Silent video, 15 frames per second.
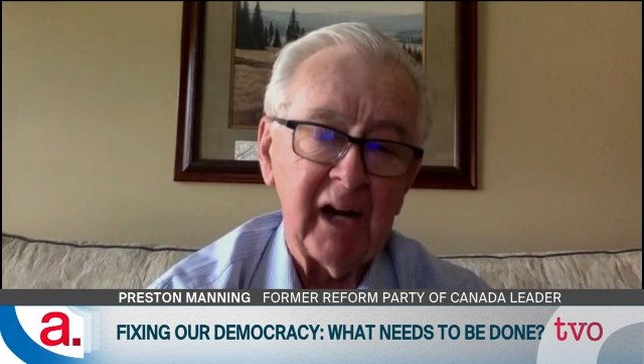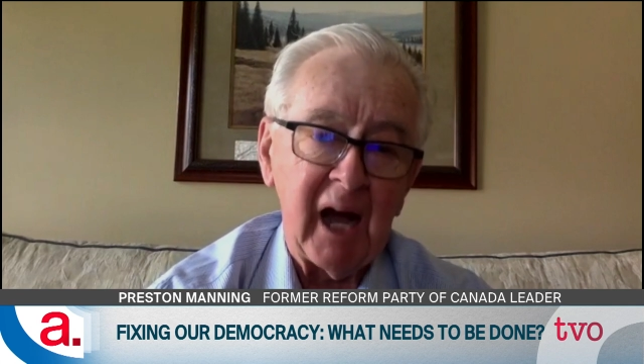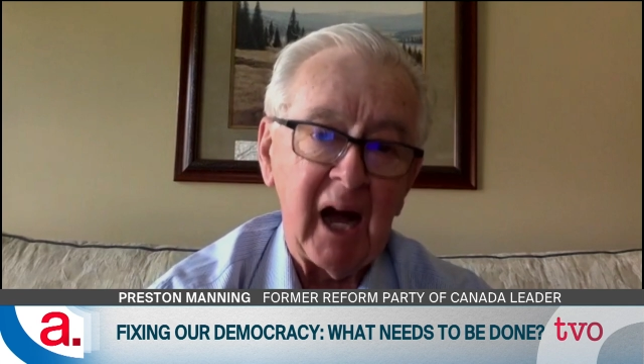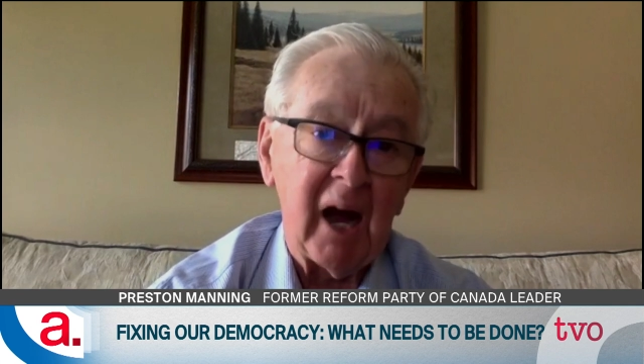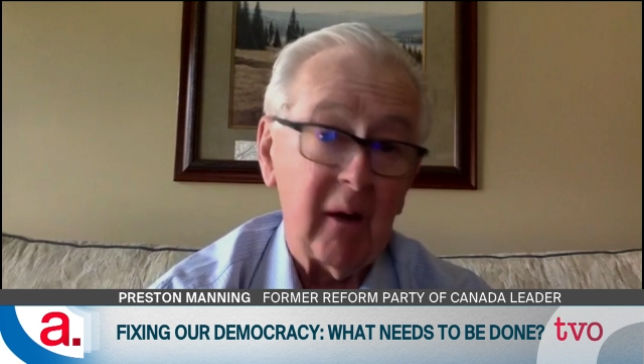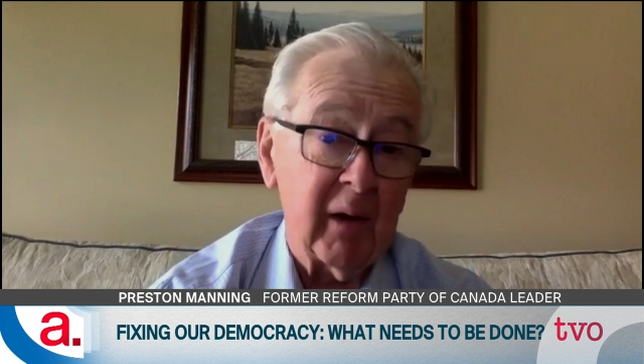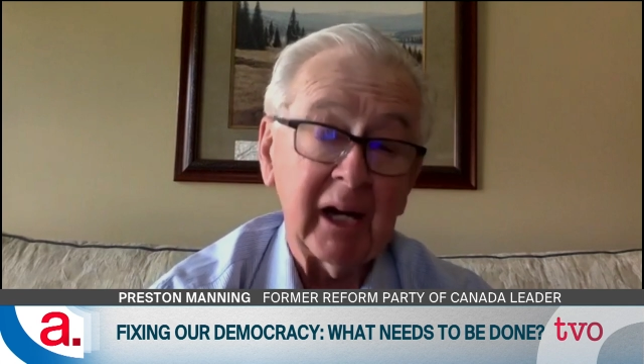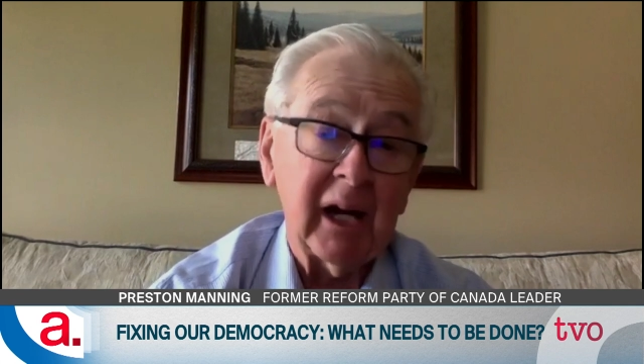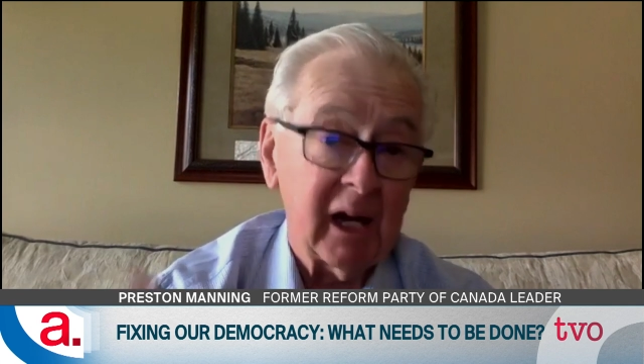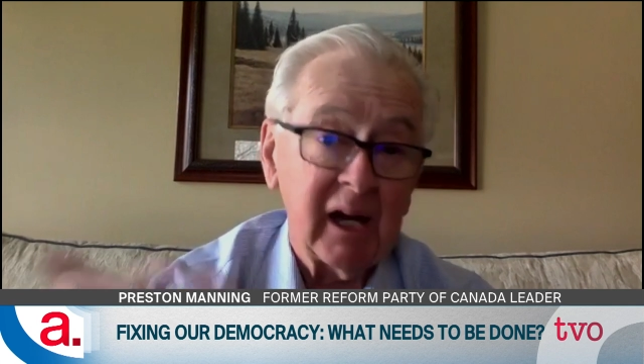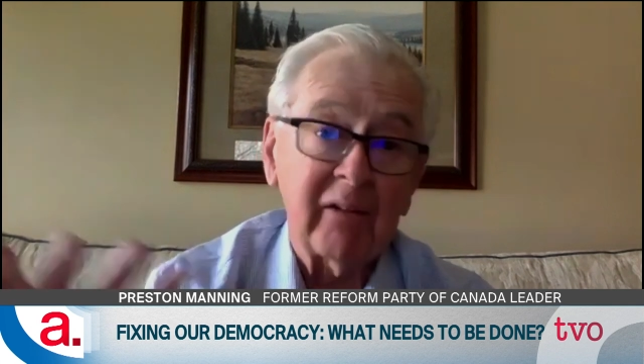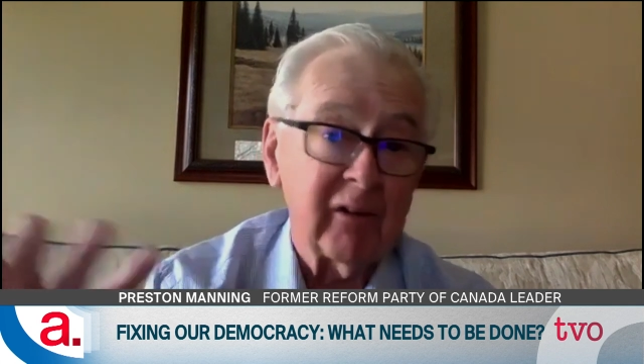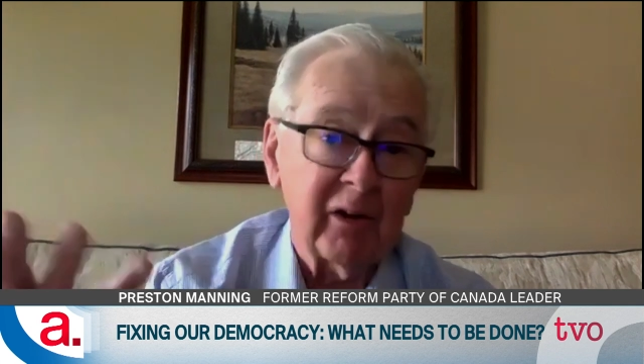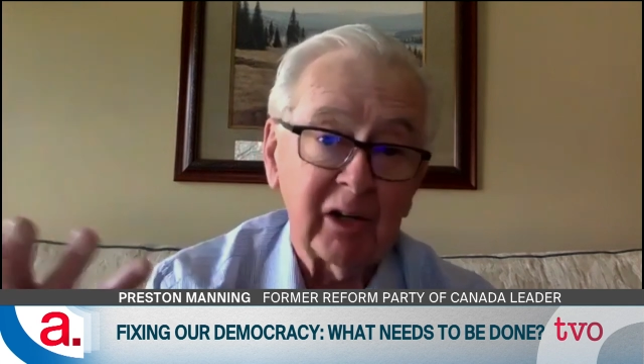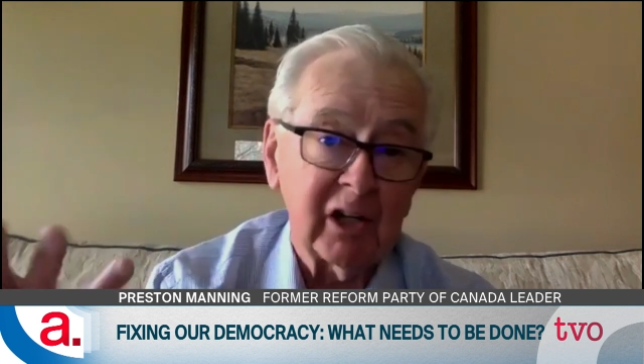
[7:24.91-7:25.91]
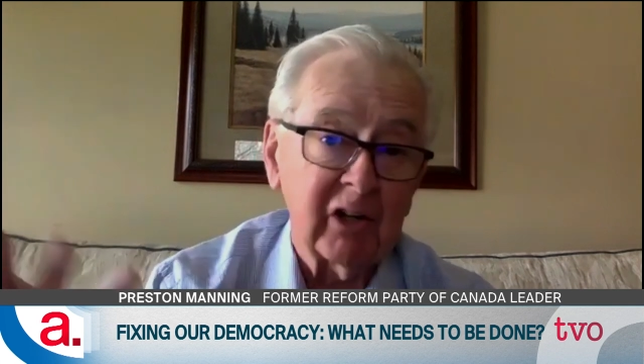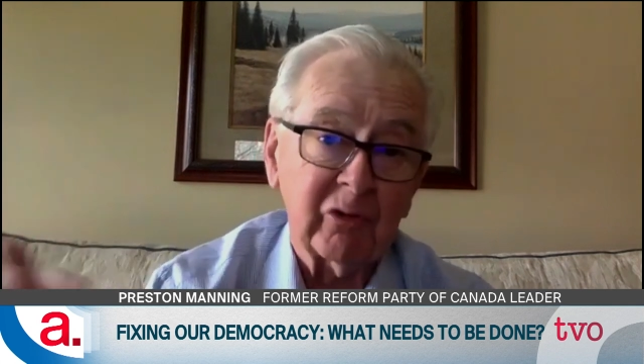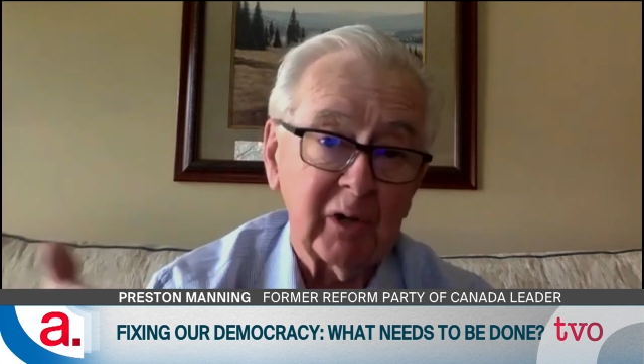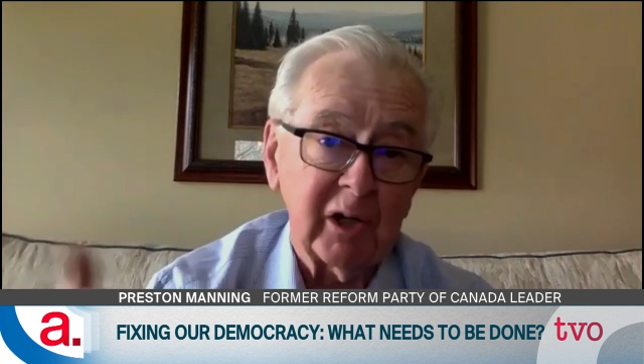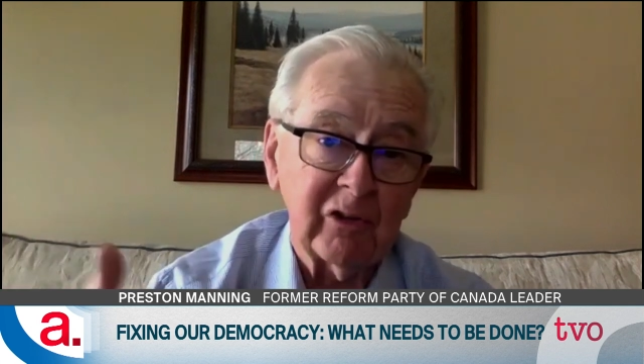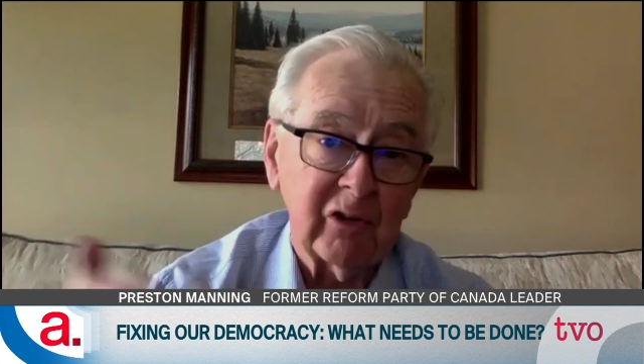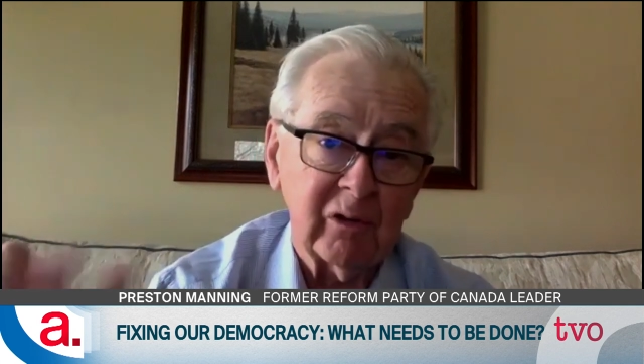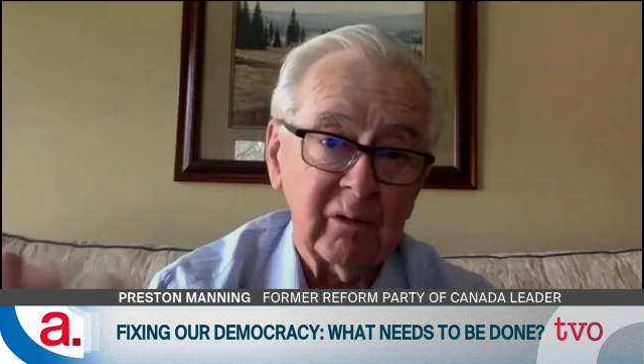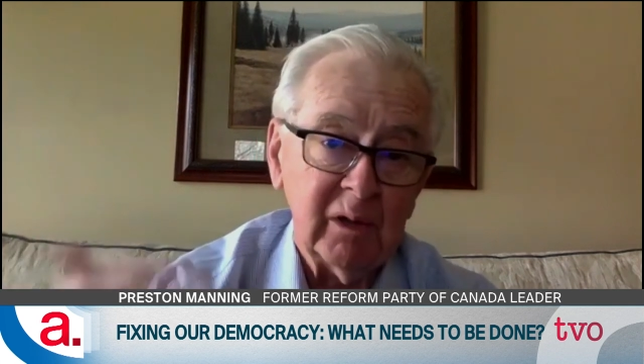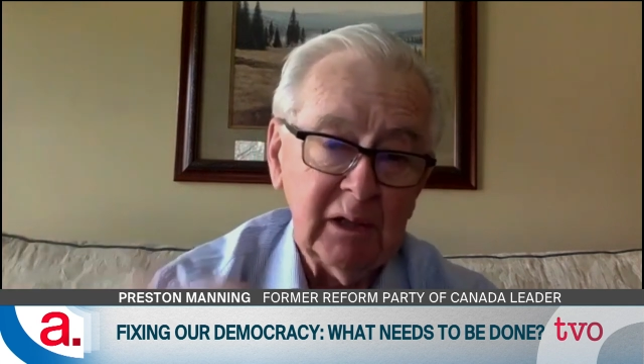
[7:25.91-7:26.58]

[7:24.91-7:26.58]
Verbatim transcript: now, and, and I've heard this reason